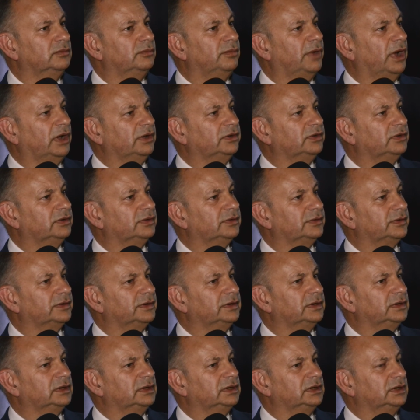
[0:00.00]
But
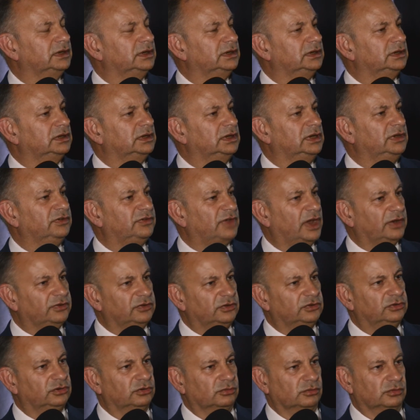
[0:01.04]
his
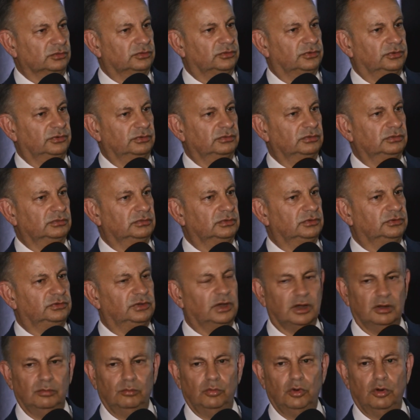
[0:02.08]
attitude to the
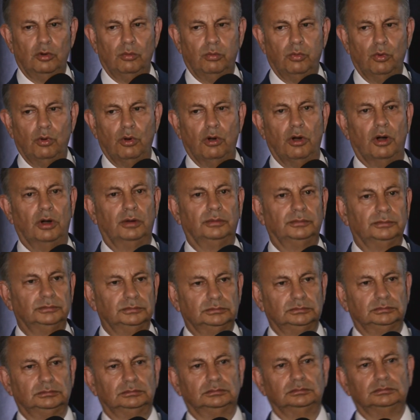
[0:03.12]
Second World War
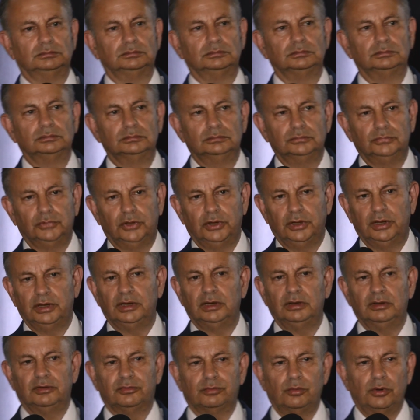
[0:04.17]

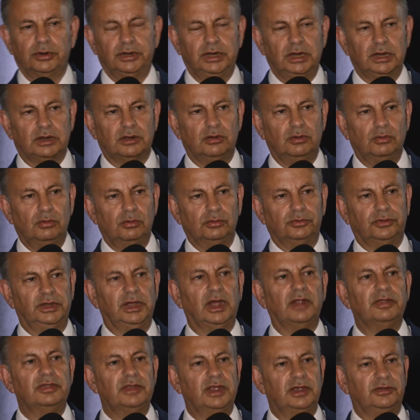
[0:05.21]
it's what he called the
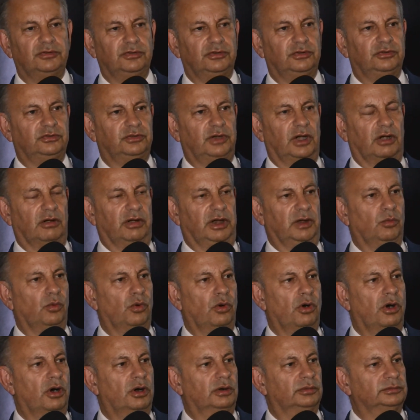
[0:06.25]
unnecessary
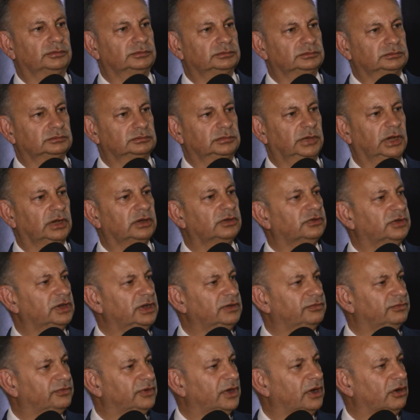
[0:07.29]
war, because
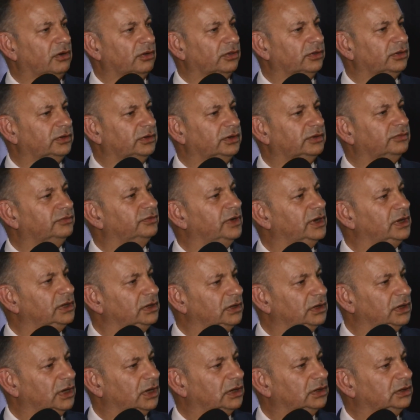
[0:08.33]
he felt that if
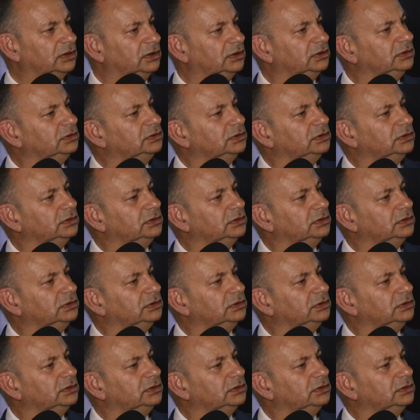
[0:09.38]
Hitler